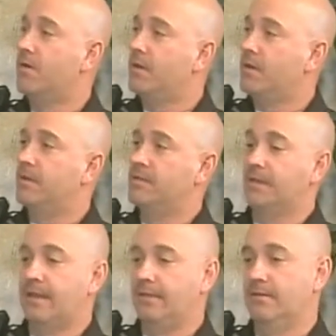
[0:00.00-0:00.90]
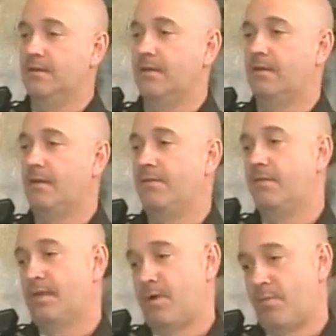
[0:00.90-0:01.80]
and say, hey, look, I feel
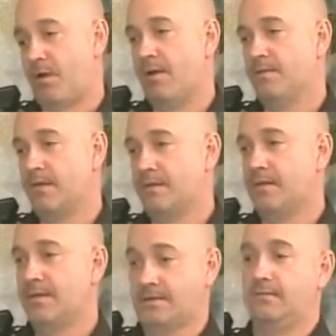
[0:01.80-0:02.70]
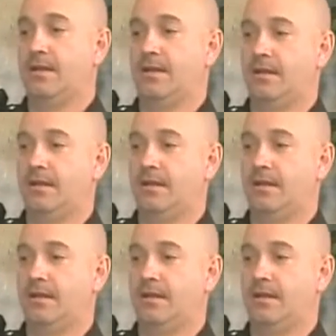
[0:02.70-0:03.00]
like my problem's escalating.